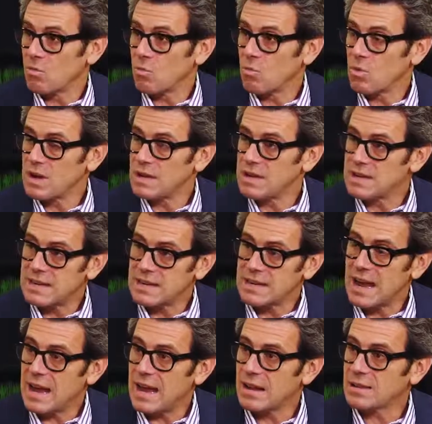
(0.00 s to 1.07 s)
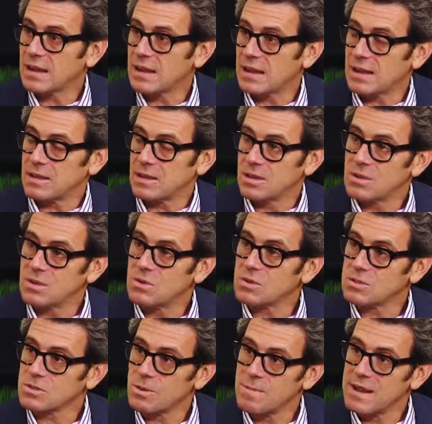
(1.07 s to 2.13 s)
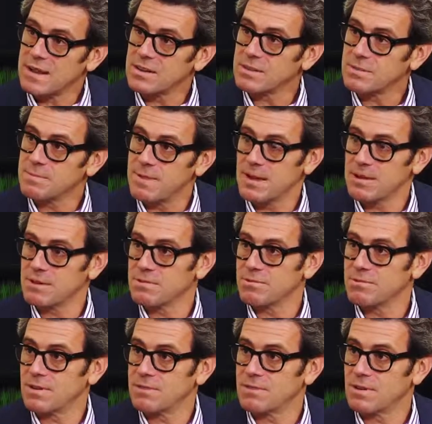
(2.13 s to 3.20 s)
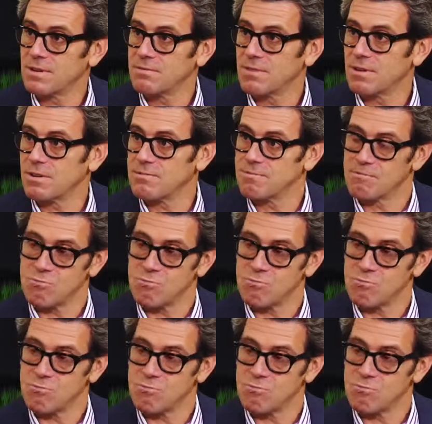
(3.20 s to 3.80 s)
We did not do a tremendous amount of